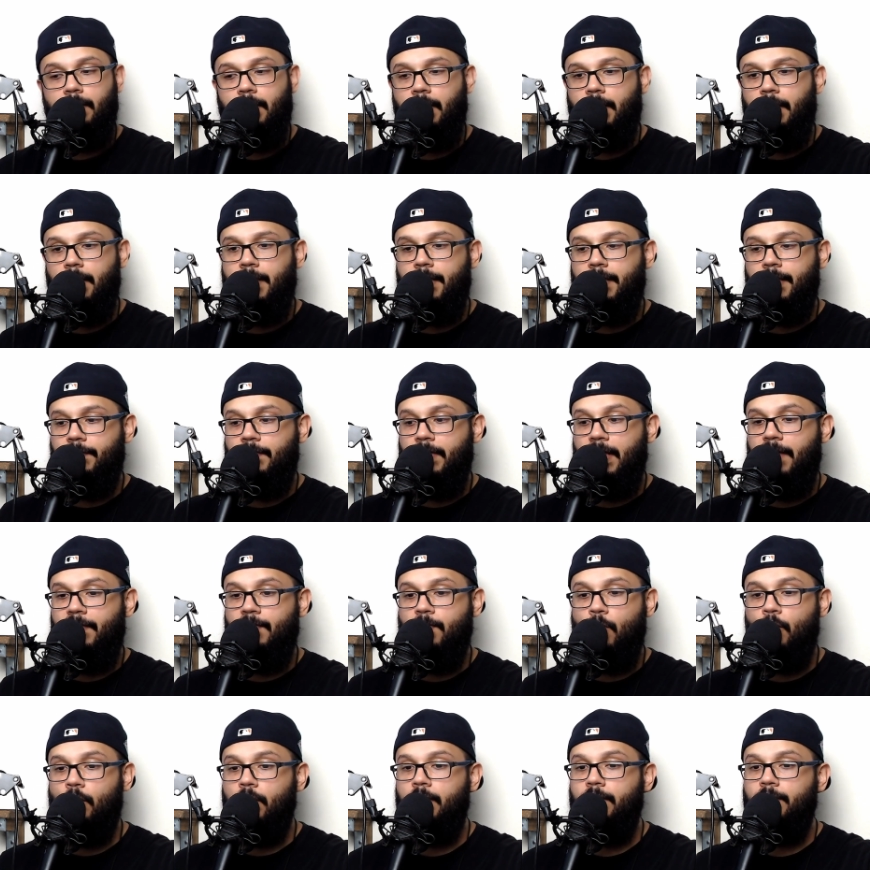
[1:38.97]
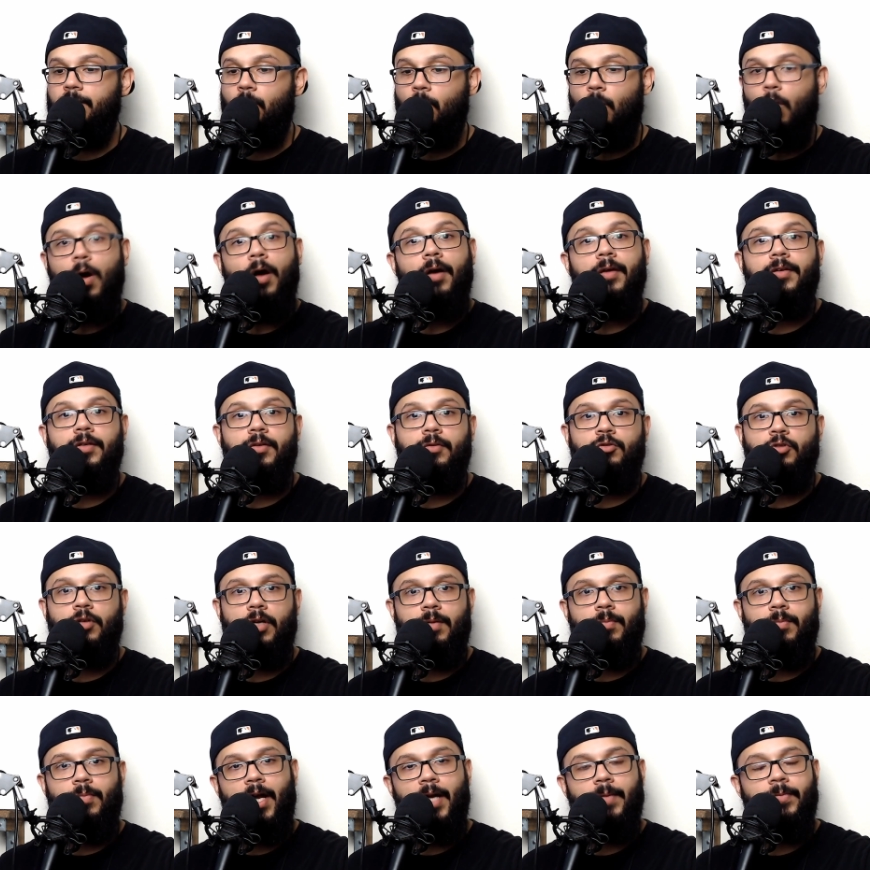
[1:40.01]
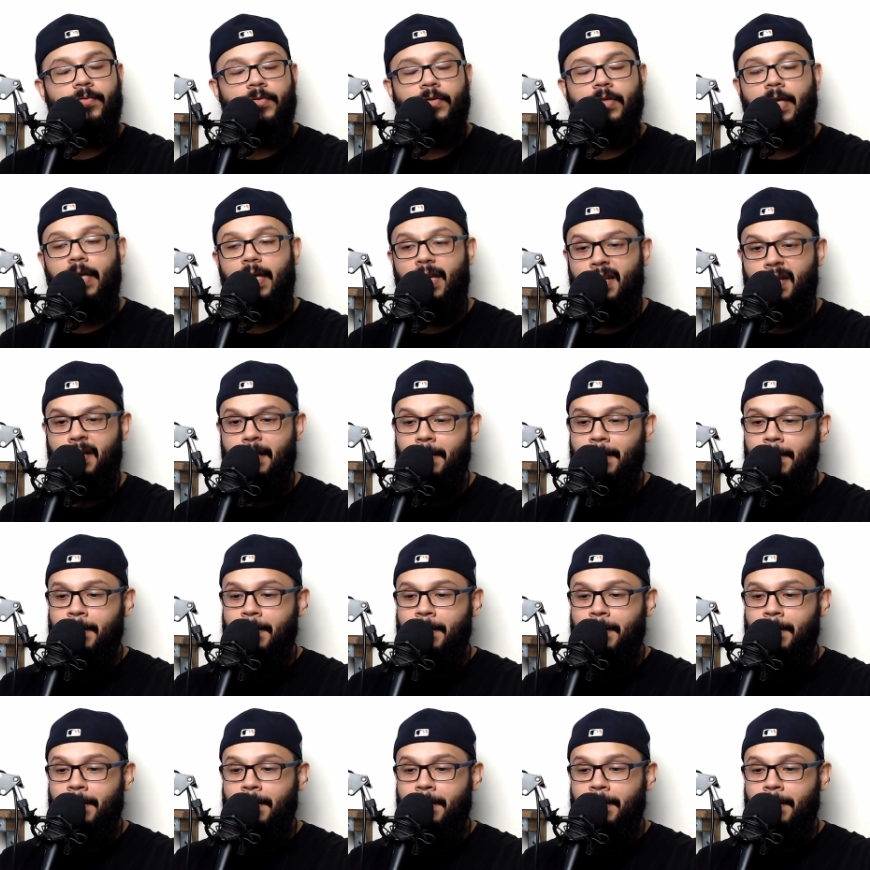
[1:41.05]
And if they have more than one, you try to buy them if you can.